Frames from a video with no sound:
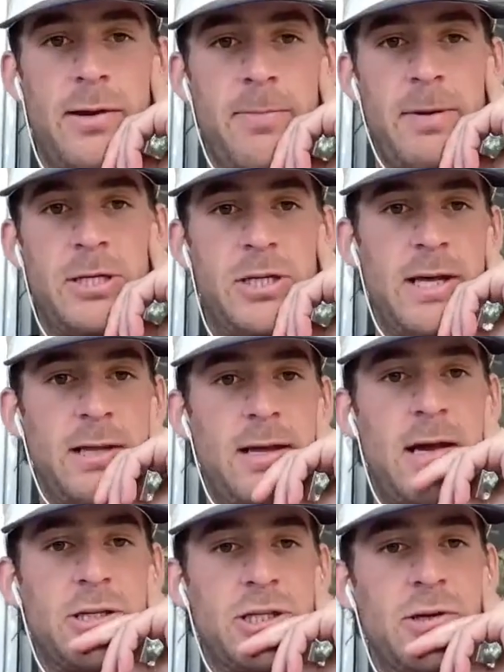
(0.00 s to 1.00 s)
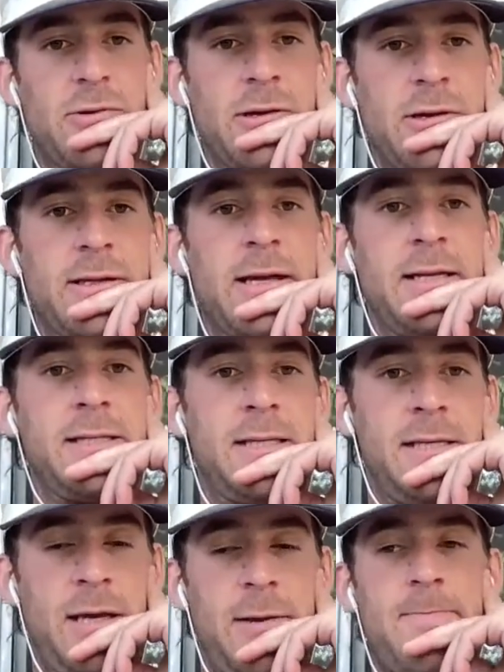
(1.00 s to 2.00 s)
I mentioned that last show there. That is a
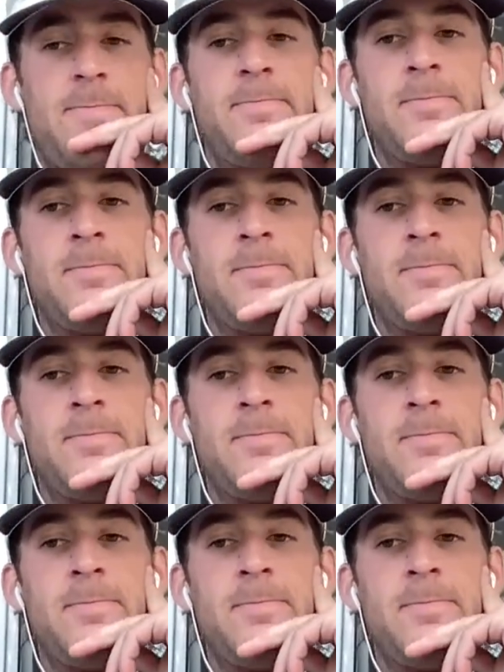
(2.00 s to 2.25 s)
team.